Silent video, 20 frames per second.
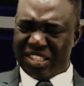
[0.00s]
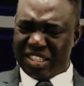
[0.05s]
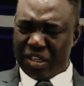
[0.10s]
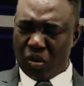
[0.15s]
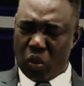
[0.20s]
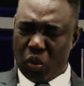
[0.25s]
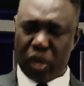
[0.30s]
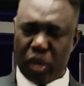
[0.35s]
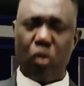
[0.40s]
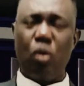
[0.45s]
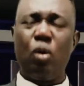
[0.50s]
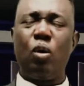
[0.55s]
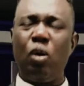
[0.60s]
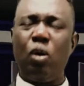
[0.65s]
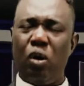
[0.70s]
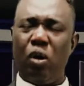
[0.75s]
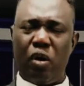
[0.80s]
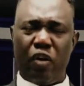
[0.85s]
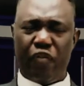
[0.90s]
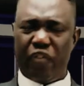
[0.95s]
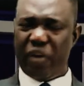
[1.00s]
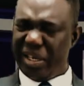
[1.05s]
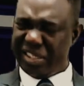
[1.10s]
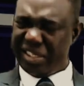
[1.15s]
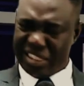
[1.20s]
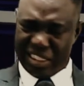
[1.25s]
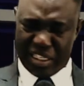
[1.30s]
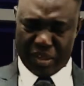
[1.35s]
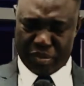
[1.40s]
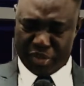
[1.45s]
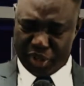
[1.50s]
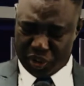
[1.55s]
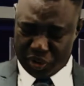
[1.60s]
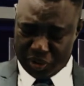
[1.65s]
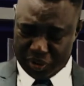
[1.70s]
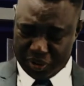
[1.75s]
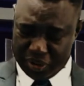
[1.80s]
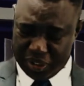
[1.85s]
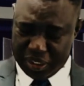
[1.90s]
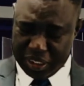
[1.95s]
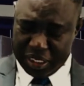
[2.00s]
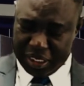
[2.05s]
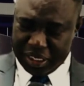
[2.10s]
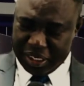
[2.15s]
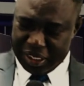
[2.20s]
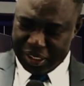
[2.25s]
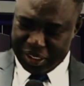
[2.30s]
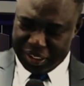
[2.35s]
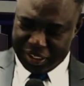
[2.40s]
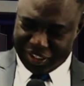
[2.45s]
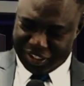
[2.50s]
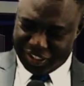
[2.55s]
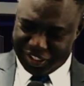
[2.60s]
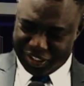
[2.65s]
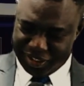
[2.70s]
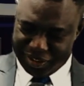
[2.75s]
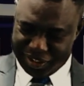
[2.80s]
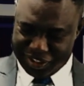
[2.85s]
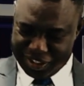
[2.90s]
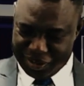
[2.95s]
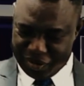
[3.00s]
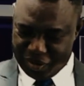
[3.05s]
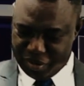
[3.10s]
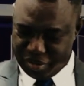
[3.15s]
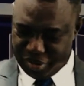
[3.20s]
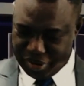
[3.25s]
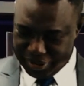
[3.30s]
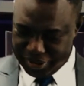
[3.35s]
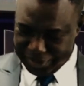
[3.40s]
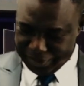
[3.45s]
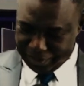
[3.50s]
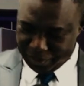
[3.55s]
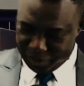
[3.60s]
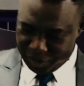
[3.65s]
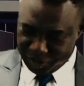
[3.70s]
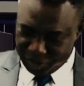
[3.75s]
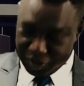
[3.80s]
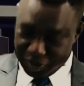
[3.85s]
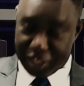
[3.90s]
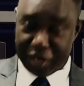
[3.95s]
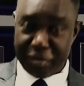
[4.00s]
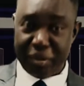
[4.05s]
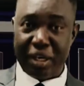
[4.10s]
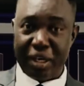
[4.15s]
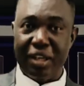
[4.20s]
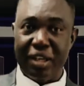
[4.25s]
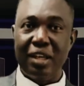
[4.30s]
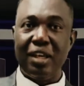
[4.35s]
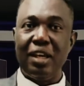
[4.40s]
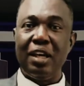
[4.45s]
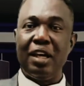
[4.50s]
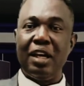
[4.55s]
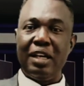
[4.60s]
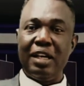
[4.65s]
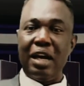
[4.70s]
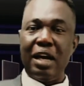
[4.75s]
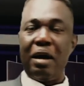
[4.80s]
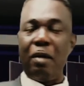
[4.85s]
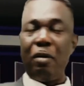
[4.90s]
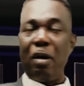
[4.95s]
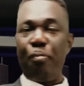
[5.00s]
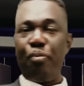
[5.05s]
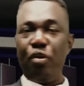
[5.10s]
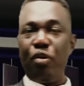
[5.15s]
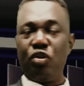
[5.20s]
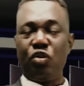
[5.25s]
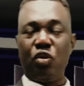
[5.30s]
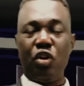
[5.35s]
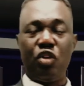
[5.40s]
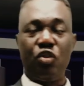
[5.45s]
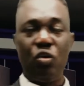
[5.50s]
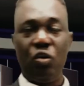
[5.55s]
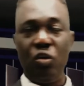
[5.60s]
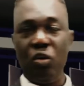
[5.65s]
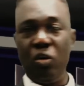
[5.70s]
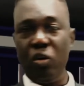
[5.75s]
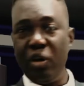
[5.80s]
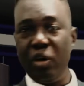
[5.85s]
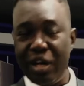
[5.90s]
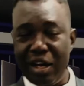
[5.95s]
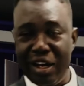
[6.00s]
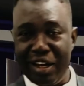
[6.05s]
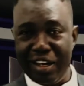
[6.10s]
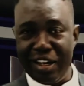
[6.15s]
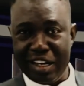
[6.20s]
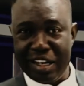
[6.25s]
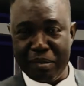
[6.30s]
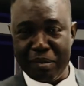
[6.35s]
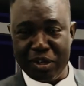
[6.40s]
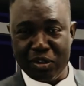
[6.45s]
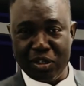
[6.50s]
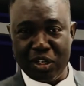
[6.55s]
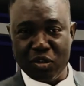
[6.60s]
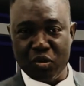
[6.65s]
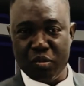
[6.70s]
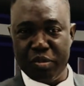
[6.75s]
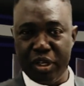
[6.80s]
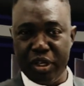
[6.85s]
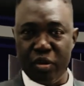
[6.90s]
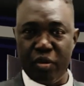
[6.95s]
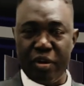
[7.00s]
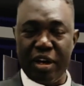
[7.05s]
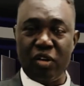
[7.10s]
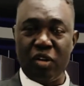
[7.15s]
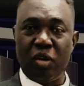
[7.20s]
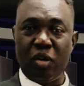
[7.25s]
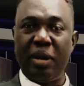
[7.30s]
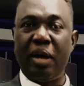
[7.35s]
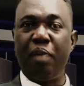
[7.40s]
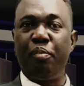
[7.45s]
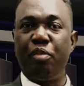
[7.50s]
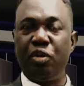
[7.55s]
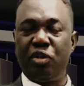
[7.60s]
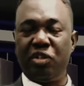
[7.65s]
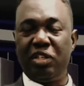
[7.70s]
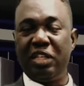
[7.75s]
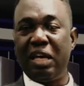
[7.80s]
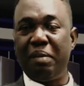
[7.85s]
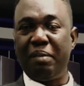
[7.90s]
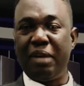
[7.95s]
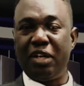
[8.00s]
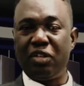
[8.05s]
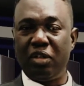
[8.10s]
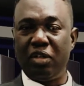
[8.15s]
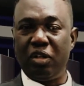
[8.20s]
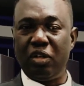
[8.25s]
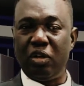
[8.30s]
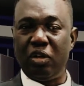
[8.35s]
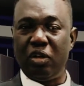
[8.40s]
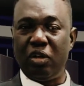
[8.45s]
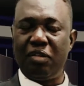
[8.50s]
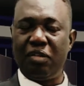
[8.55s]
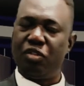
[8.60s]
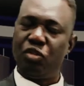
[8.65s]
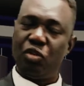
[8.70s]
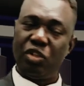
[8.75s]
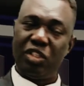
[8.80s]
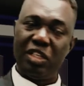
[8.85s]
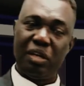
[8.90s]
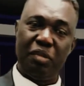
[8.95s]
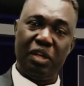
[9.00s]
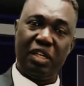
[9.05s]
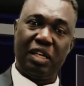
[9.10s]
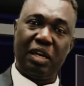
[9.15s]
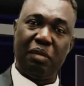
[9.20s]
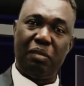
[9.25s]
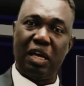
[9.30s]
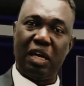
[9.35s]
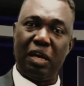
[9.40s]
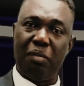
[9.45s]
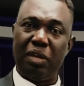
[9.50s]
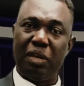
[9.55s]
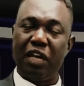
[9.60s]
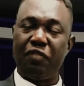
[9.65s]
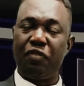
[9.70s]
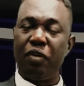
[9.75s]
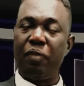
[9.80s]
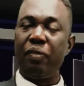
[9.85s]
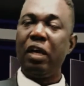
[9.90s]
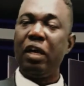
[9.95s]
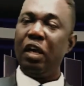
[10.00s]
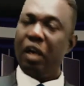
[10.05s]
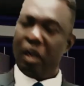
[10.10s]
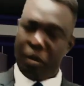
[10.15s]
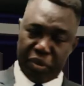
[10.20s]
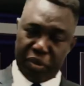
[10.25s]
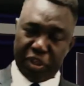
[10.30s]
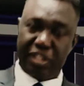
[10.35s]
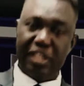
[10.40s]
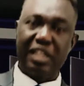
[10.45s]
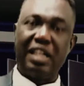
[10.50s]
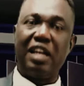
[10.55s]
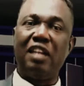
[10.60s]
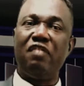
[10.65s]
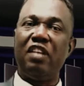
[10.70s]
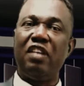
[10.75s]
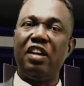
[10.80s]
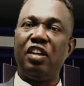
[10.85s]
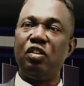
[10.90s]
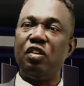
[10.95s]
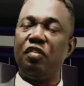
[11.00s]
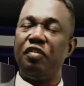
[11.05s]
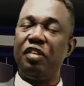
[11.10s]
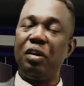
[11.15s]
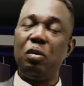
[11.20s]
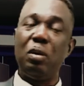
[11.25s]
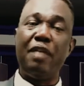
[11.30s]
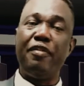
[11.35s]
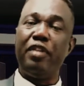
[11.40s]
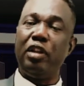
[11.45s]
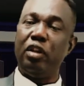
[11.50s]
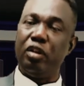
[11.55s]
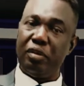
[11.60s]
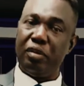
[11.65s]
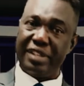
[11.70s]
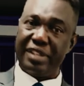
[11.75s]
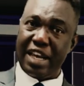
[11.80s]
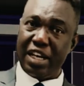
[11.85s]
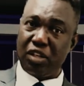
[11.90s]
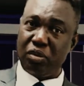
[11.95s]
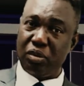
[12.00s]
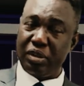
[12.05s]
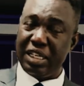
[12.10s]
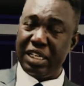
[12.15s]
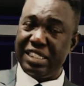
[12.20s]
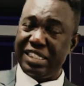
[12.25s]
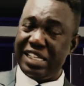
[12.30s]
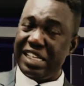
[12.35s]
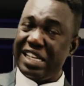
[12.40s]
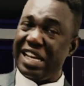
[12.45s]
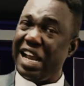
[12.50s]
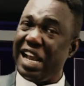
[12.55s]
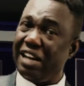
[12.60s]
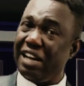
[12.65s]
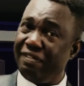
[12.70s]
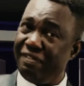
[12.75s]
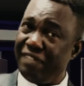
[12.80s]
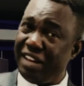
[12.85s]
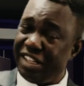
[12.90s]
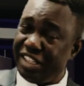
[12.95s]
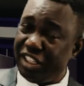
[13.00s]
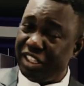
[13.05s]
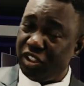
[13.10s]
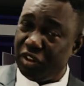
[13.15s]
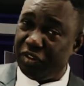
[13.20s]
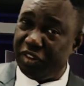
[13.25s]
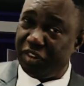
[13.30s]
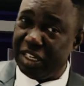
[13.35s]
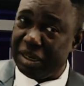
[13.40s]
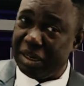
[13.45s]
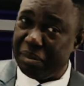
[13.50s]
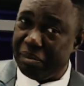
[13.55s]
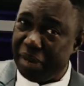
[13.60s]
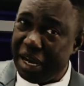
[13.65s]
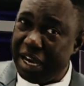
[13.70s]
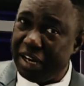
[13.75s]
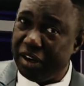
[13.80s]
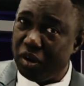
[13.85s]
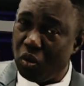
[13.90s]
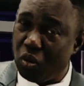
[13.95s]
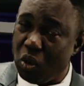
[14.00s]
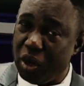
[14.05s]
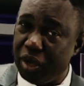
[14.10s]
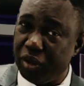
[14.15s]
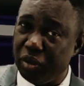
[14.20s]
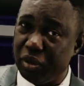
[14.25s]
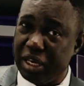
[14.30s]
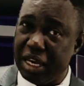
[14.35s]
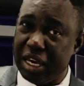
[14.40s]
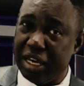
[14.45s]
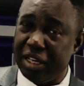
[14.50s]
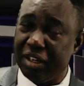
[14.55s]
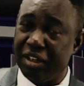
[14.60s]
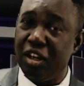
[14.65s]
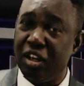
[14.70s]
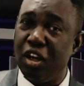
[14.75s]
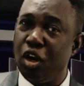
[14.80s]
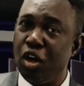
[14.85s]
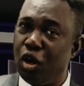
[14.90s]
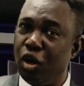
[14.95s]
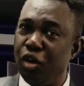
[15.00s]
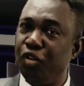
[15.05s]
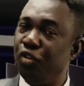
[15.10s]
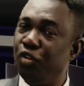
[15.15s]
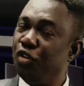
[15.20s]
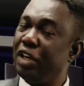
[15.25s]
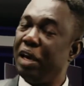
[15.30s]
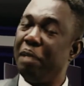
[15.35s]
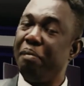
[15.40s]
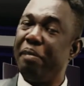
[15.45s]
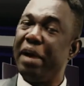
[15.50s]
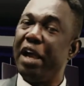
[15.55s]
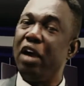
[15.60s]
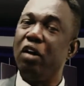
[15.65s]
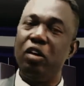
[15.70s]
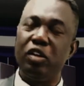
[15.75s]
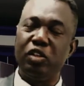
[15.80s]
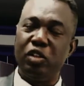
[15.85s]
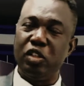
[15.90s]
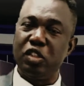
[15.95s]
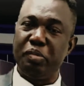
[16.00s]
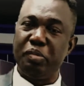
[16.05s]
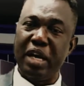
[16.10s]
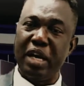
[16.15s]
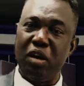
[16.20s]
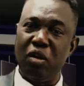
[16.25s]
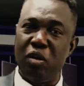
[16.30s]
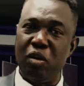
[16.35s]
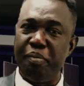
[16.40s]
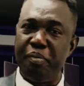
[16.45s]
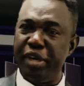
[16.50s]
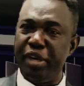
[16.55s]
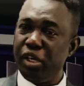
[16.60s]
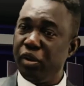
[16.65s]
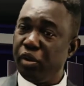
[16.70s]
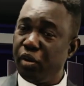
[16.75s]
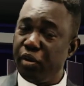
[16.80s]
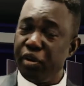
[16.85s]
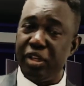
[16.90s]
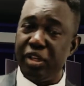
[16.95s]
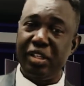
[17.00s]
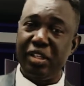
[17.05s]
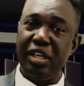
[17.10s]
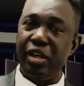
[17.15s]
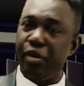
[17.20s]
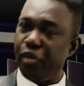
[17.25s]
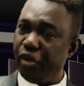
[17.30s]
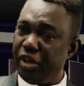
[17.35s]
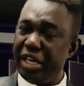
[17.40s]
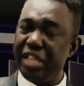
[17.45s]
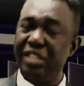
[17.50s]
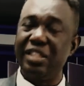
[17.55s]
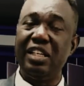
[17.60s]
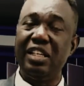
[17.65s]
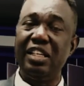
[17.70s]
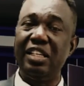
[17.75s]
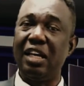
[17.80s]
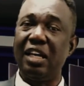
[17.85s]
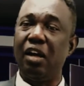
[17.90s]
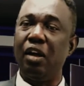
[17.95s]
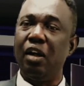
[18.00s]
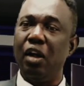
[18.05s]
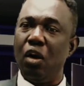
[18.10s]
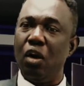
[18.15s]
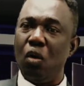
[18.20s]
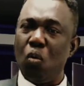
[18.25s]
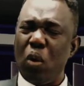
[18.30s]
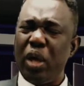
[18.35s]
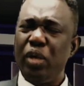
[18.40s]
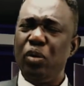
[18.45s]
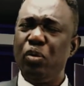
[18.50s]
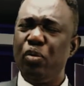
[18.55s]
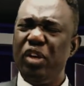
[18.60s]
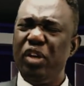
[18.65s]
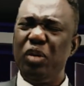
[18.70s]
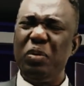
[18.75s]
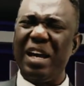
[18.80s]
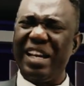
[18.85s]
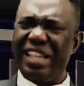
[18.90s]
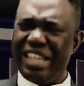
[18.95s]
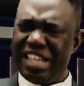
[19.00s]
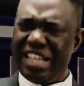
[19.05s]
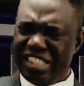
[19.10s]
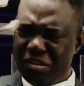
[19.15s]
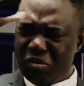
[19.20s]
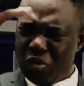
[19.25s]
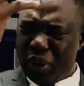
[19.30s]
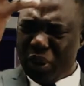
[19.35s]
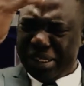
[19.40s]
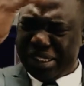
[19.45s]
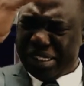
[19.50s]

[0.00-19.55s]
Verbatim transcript: the week, oh God, of our celebration. In Jesus' name we pray. Amen. Now, our books also uh, in Amazon, so begin to round up our books in Amazon and other social media platforms. Please take advantage of them. We have a lot of title there. Take advantage of them and buy the one you can. Or you can buy all, just buy all. Begin to read. A reader is a leader. When you read, you are getting more, you